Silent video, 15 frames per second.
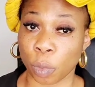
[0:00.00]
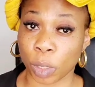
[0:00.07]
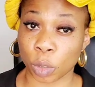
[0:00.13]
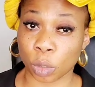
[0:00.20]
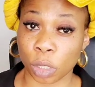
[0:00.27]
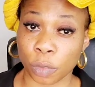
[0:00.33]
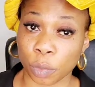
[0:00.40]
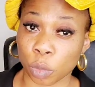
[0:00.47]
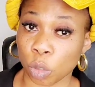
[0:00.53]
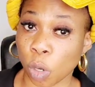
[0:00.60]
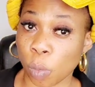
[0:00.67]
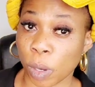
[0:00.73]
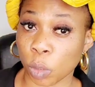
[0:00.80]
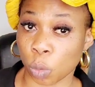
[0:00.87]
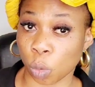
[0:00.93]
If you don't
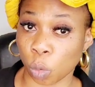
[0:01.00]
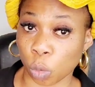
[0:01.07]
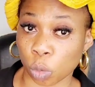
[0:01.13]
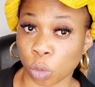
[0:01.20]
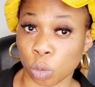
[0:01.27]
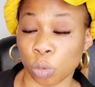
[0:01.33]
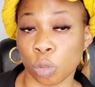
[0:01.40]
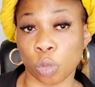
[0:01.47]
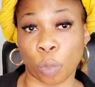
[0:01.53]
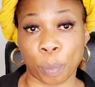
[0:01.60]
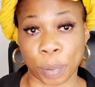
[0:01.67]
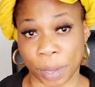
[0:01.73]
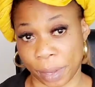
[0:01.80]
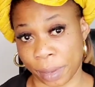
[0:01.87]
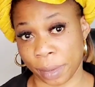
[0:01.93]
want to continue to
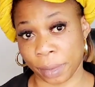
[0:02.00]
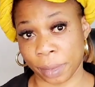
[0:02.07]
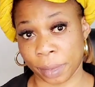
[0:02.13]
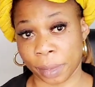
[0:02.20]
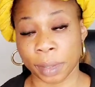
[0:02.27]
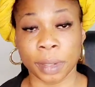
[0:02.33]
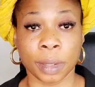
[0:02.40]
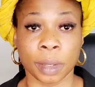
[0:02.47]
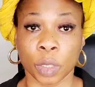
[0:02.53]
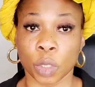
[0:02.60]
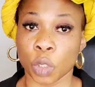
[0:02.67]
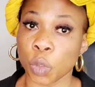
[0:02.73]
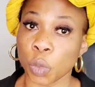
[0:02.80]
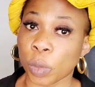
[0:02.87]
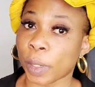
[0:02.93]
pay,
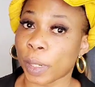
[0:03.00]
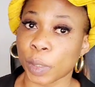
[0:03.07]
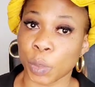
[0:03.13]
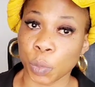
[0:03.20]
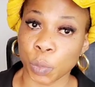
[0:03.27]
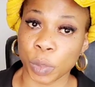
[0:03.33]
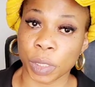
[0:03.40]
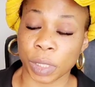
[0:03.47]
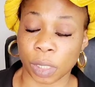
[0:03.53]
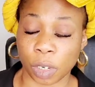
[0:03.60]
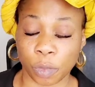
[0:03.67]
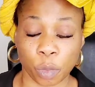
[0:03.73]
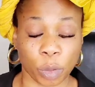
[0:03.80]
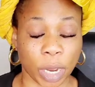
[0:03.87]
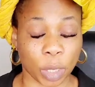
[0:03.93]
you can do it.
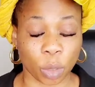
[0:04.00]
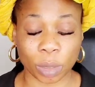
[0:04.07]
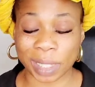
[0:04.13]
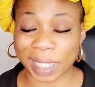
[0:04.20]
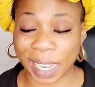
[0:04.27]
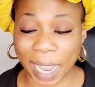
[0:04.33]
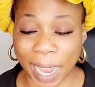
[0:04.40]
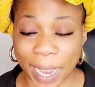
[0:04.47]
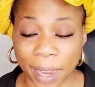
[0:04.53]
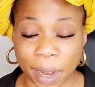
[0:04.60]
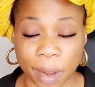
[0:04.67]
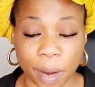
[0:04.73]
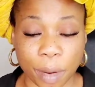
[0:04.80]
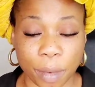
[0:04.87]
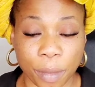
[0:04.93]
If you cannot tie
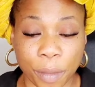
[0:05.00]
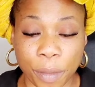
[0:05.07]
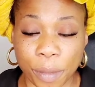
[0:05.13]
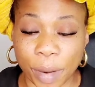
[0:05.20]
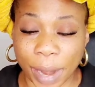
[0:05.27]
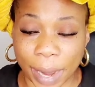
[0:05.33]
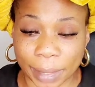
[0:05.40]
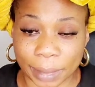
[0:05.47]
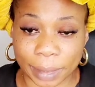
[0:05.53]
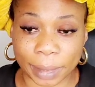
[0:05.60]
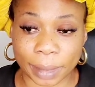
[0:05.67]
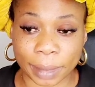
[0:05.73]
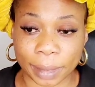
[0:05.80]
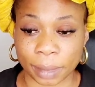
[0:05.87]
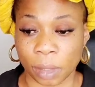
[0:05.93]
round
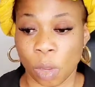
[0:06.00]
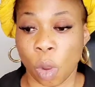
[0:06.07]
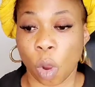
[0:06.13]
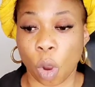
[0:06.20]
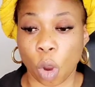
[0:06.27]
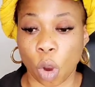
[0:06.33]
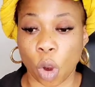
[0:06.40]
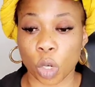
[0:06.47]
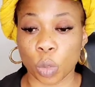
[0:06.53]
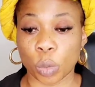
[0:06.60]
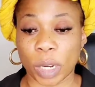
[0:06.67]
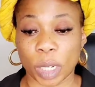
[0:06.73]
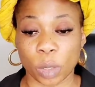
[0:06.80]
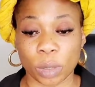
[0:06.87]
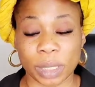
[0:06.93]
or you
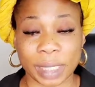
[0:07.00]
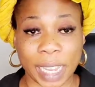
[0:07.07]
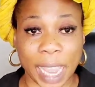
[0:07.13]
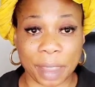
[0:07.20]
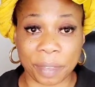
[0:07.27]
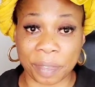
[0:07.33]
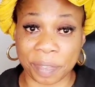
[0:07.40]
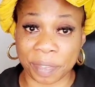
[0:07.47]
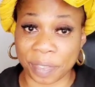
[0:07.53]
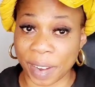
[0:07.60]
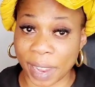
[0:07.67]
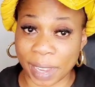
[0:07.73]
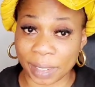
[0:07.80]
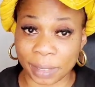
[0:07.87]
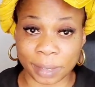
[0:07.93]
cannot tie
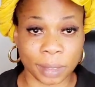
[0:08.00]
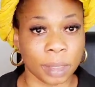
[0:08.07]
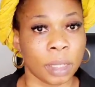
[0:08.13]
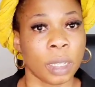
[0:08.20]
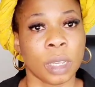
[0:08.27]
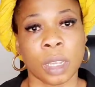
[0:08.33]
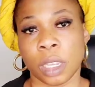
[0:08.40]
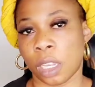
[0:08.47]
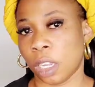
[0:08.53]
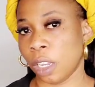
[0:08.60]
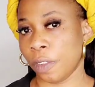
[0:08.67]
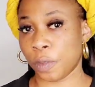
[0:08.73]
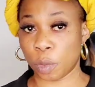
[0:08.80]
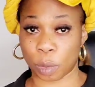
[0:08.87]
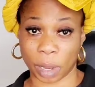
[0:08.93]
fan,
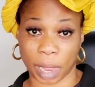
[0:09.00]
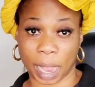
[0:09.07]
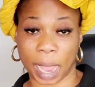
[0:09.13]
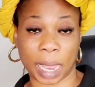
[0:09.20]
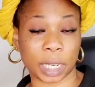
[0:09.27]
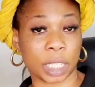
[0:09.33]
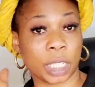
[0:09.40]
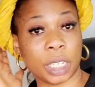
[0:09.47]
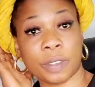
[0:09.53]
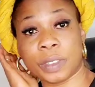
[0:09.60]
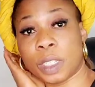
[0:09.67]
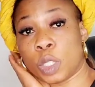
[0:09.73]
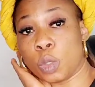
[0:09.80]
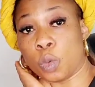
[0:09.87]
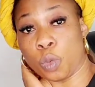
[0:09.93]
if you can achieve
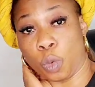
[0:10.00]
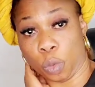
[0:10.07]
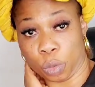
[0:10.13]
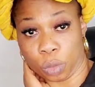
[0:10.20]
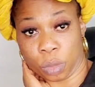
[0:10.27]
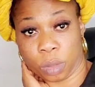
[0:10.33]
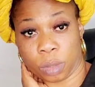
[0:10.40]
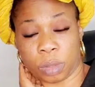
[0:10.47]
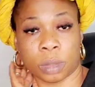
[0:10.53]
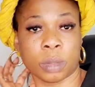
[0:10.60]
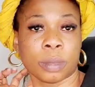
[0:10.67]
these rows